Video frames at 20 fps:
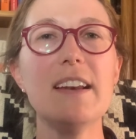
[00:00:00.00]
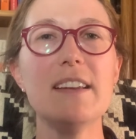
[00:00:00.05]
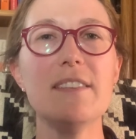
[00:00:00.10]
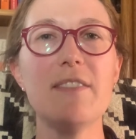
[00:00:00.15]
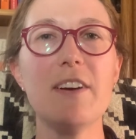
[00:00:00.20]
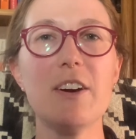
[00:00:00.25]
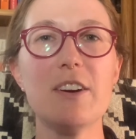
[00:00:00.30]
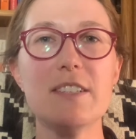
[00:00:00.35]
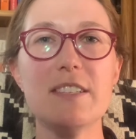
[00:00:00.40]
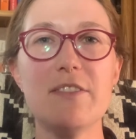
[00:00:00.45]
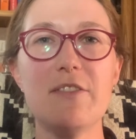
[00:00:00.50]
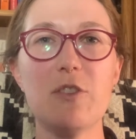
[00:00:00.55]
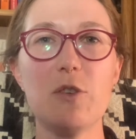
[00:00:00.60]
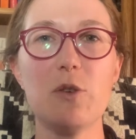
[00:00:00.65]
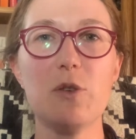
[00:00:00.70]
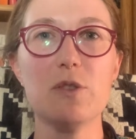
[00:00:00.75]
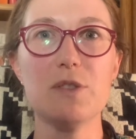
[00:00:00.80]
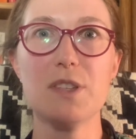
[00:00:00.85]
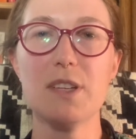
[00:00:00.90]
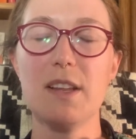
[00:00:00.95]
it very
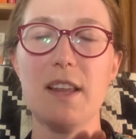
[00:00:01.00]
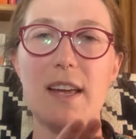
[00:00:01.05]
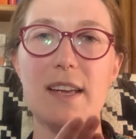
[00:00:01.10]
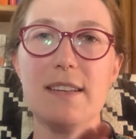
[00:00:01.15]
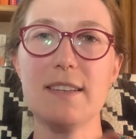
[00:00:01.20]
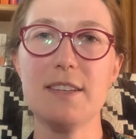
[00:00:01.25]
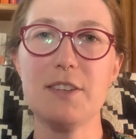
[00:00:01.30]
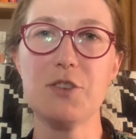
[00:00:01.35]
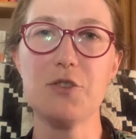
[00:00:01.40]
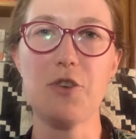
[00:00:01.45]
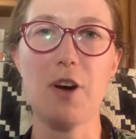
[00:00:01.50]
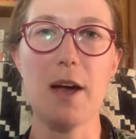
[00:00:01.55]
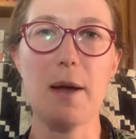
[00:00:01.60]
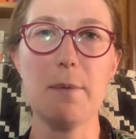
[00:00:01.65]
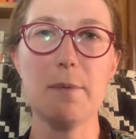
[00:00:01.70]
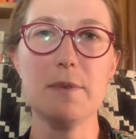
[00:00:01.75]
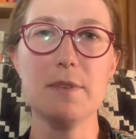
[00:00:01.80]
difficult to like describe